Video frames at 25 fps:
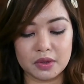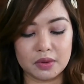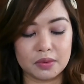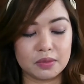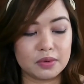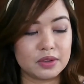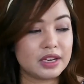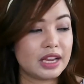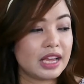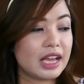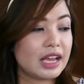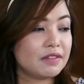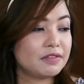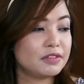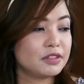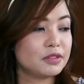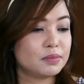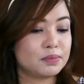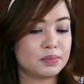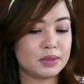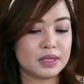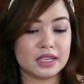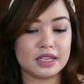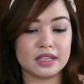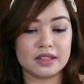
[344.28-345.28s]
would have
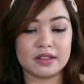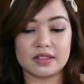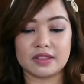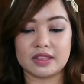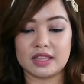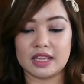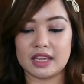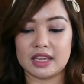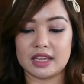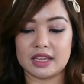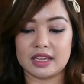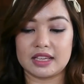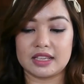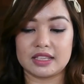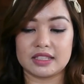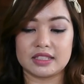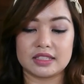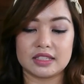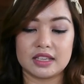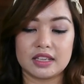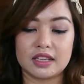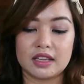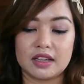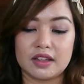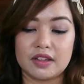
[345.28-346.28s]
to be this
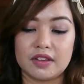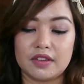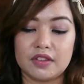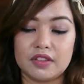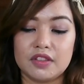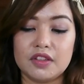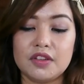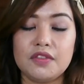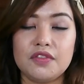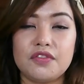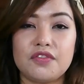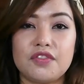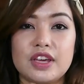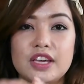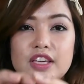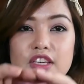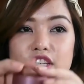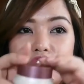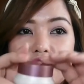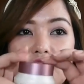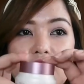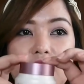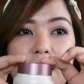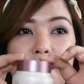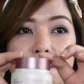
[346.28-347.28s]
the Face
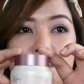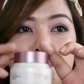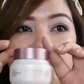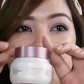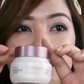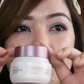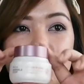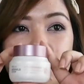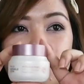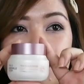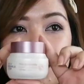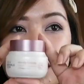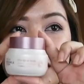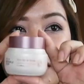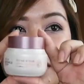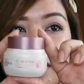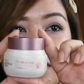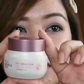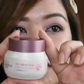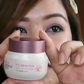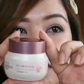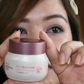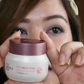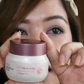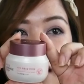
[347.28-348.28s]
Shop
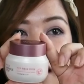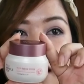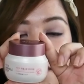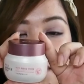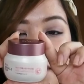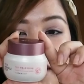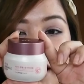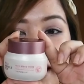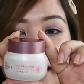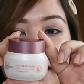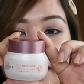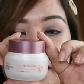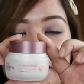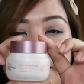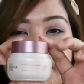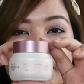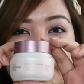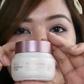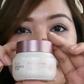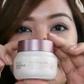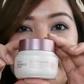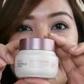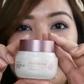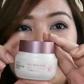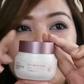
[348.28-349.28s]
Wrinkle Stop Eye
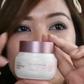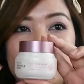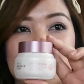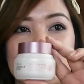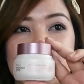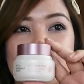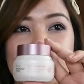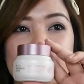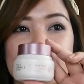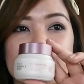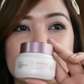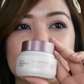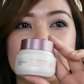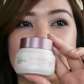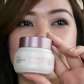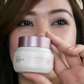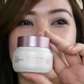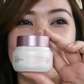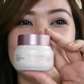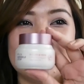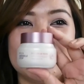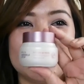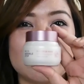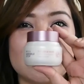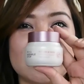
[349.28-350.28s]
Cream. I'm sure you've
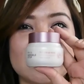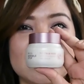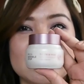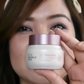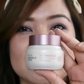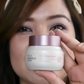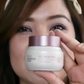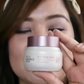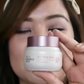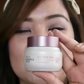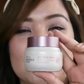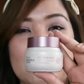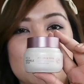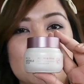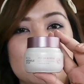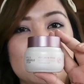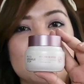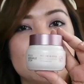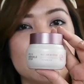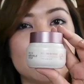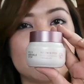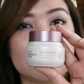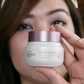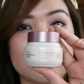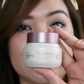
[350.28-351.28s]
seen this in a couple of
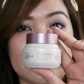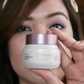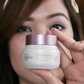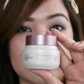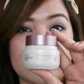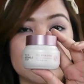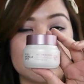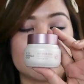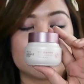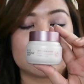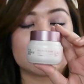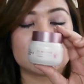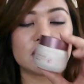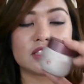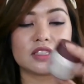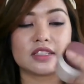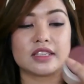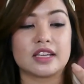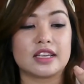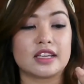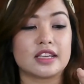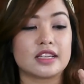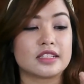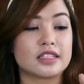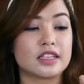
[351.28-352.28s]
my videos. This
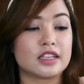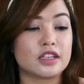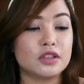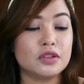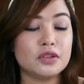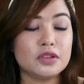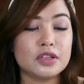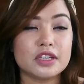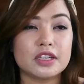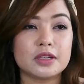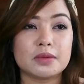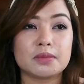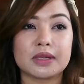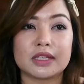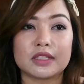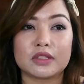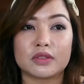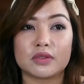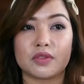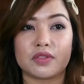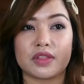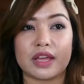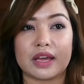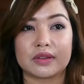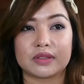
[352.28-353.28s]
is included in my
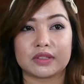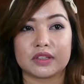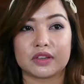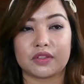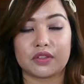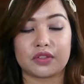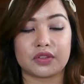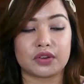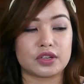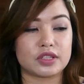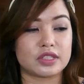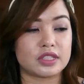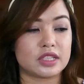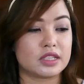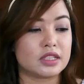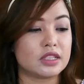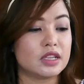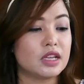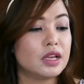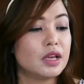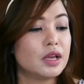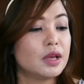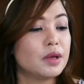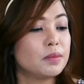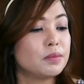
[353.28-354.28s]
2013
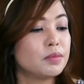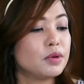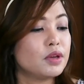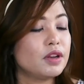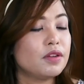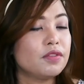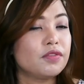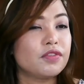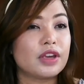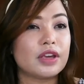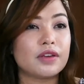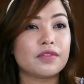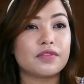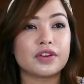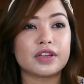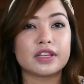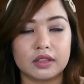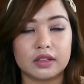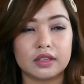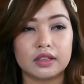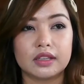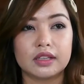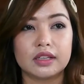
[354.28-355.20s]
beauty favorites